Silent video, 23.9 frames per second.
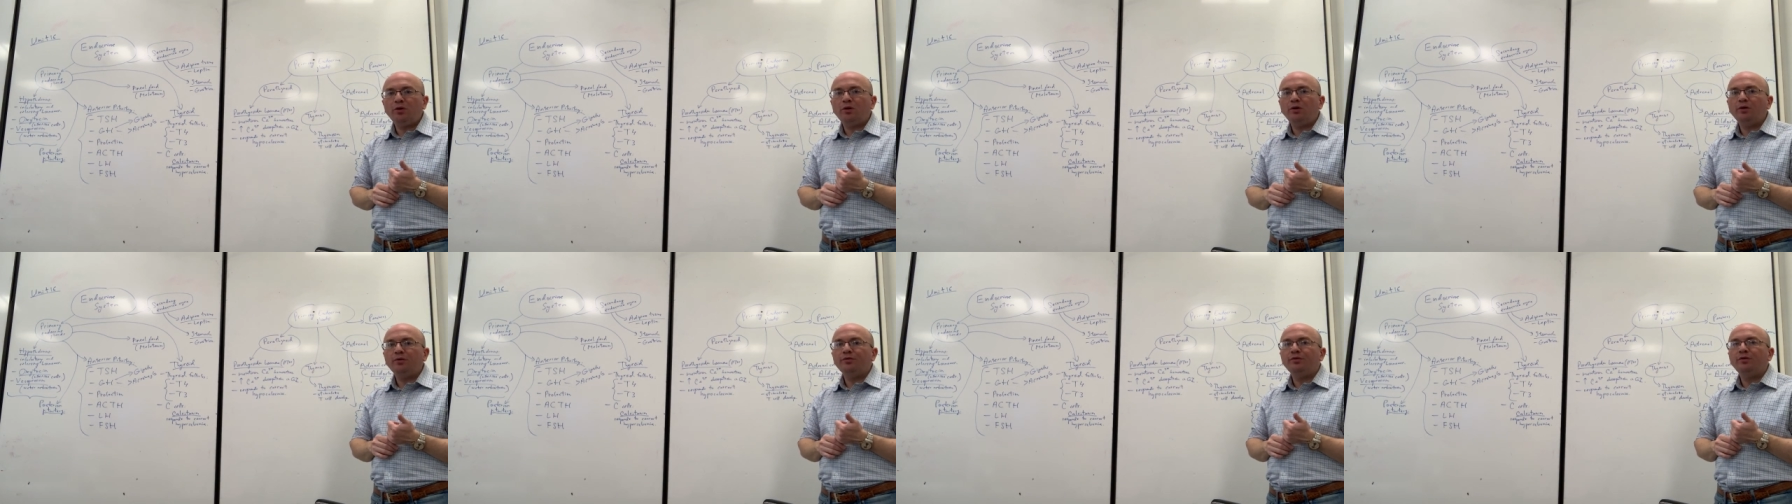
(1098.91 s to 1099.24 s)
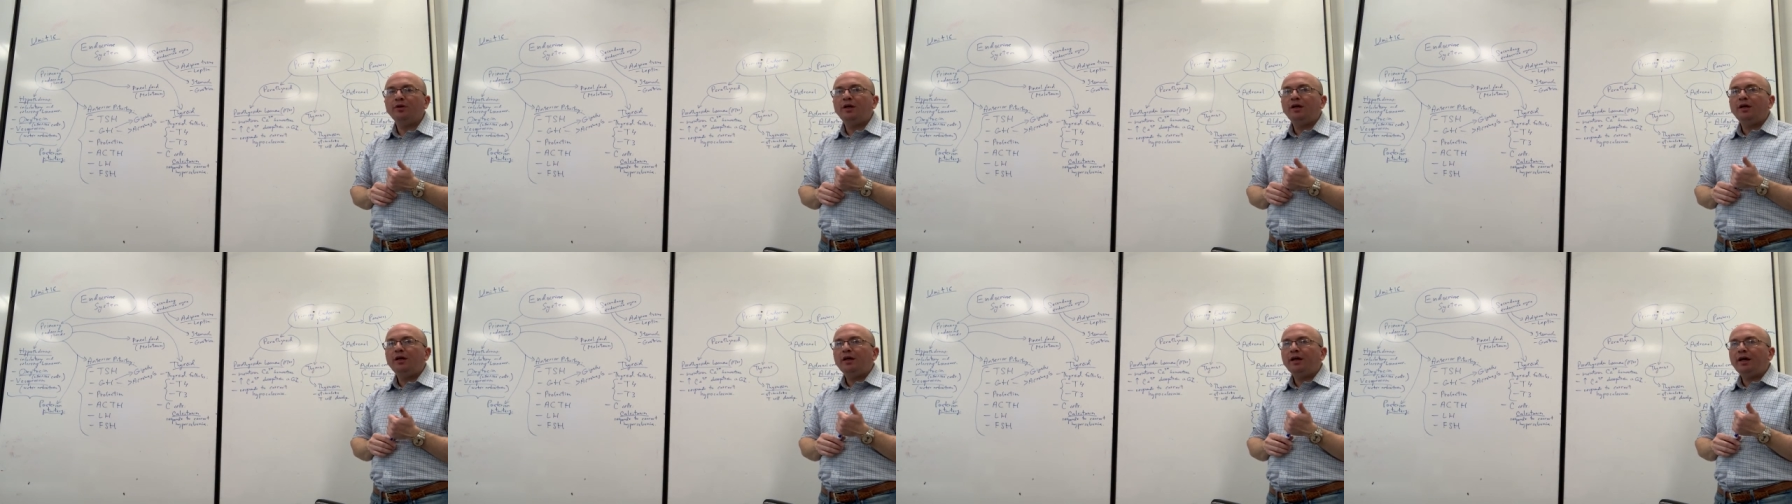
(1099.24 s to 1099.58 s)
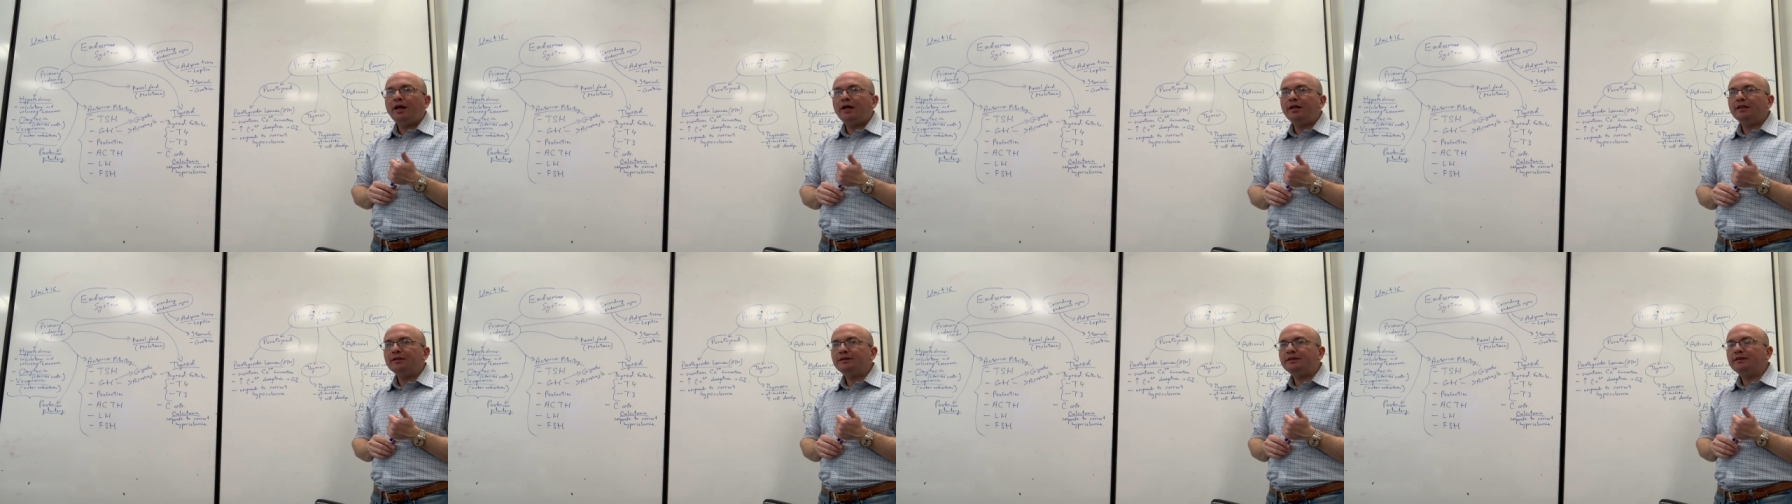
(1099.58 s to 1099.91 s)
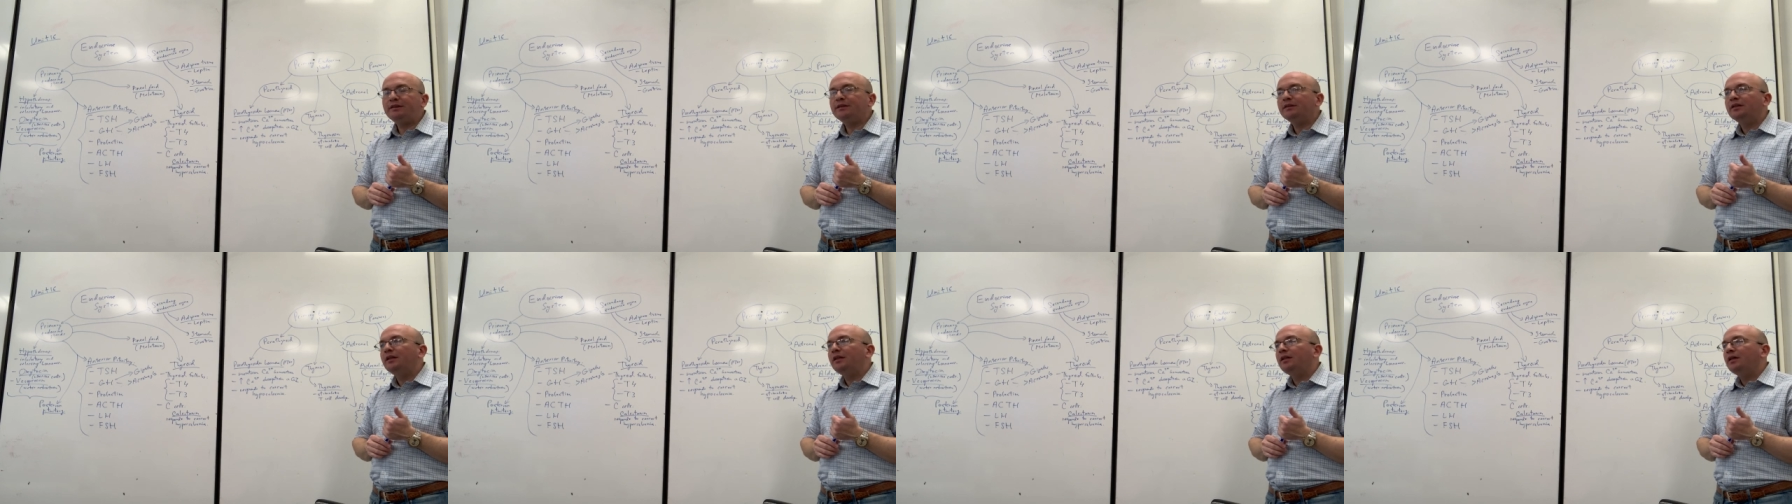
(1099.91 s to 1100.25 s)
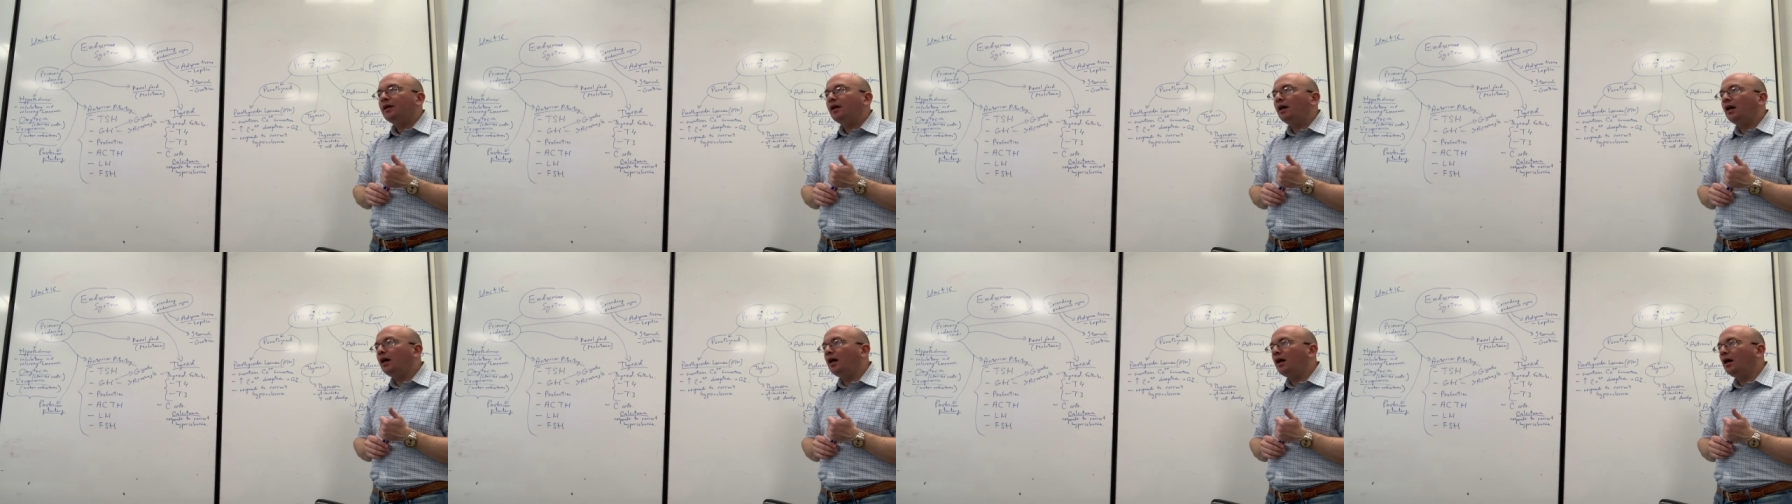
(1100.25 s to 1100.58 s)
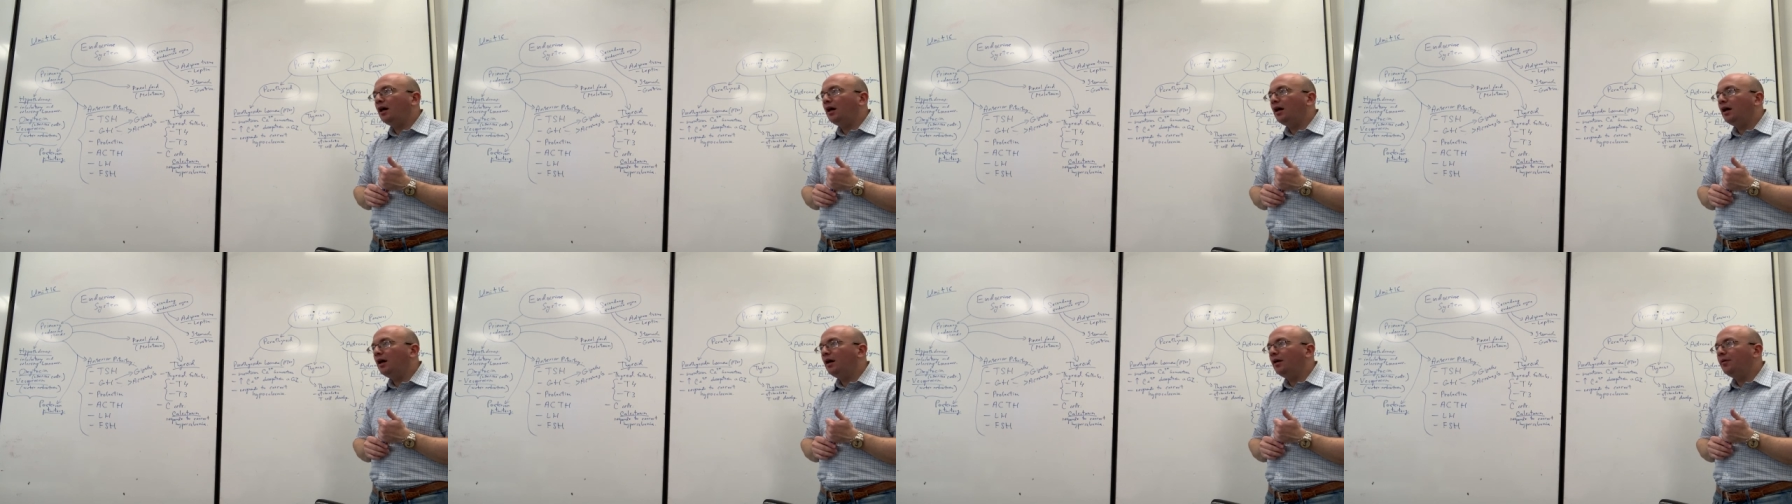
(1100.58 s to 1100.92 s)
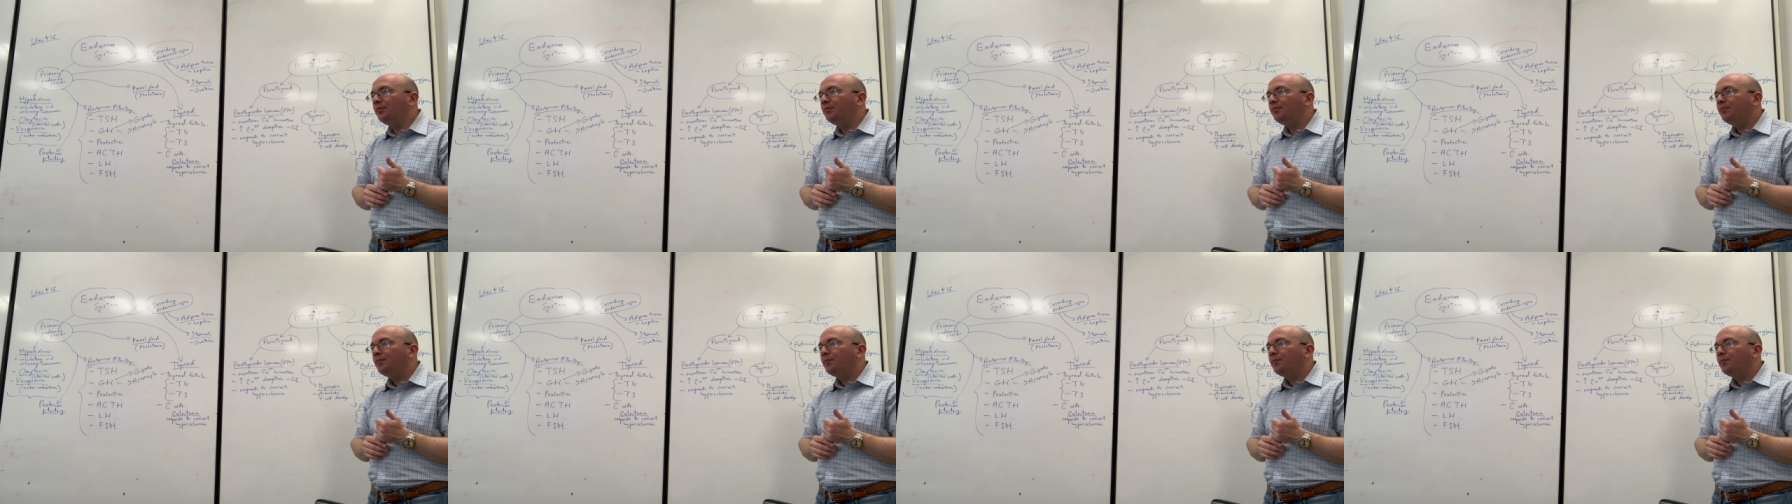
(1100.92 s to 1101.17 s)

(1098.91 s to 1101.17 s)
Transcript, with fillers: of as uh,